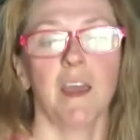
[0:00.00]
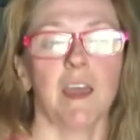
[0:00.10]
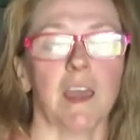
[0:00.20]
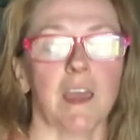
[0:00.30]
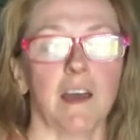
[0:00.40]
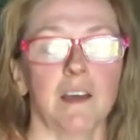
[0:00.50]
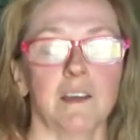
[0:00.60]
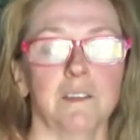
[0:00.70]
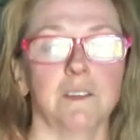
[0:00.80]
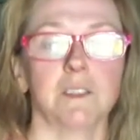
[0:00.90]

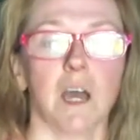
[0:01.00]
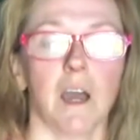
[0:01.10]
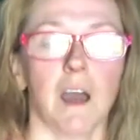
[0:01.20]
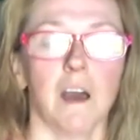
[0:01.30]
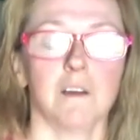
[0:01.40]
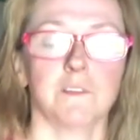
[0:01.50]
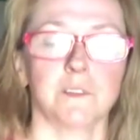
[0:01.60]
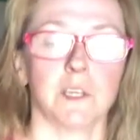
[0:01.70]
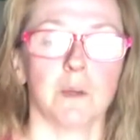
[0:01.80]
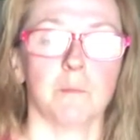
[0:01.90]
And I have
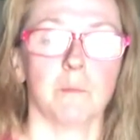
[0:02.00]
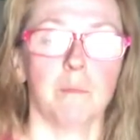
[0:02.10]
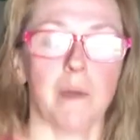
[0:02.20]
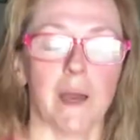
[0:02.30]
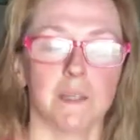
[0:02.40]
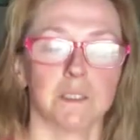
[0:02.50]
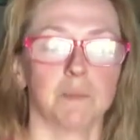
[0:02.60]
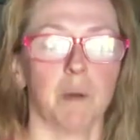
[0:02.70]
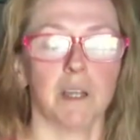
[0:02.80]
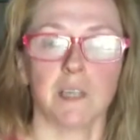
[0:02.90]
some
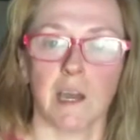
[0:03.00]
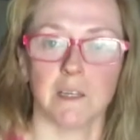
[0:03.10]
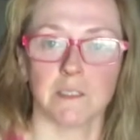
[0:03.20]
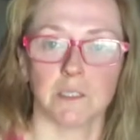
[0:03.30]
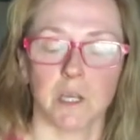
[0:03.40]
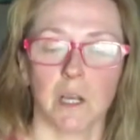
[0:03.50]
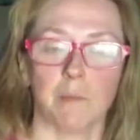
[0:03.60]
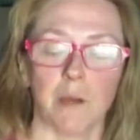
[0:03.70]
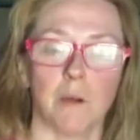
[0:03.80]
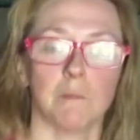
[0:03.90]
past podcasts that talk
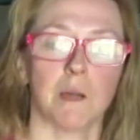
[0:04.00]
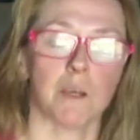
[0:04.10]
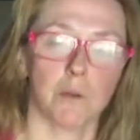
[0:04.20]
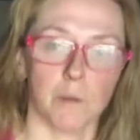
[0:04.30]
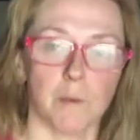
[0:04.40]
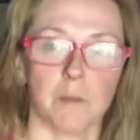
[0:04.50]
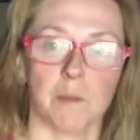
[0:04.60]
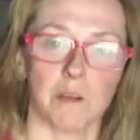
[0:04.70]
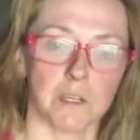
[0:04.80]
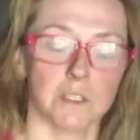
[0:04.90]
about my corporate
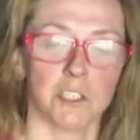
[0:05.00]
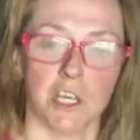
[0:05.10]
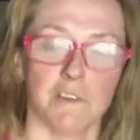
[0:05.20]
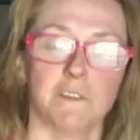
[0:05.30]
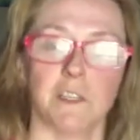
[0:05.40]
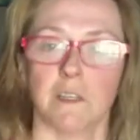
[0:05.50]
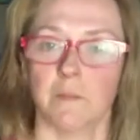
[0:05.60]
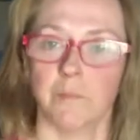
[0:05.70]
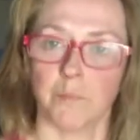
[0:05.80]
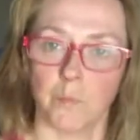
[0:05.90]
America shift
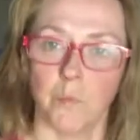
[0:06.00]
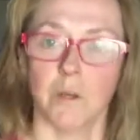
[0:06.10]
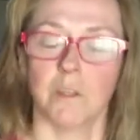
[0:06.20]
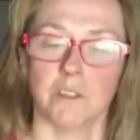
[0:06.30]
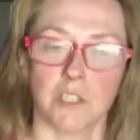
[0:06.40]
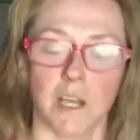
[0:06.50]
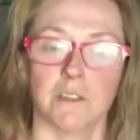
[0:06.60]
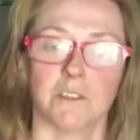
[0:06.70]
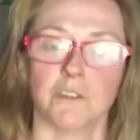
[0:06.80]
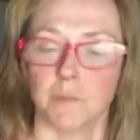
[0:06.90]
and the
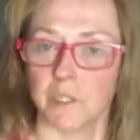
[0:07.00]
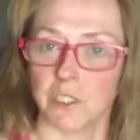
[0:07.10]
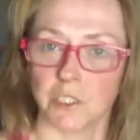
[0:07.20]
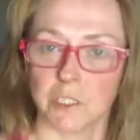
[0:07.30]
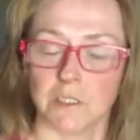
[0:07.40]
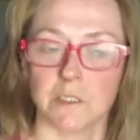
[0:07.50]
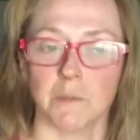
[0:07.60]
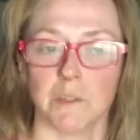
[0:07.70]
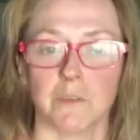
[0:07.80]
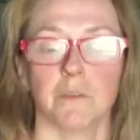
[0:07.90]
trials and tribulations I
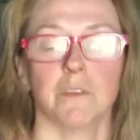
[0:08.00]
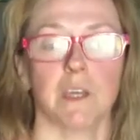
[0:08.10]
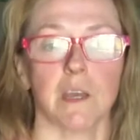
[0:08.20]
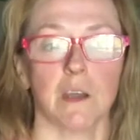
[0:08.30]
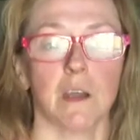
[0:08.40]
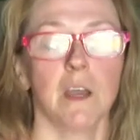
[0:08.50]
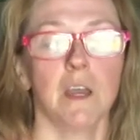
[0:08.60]
went through there.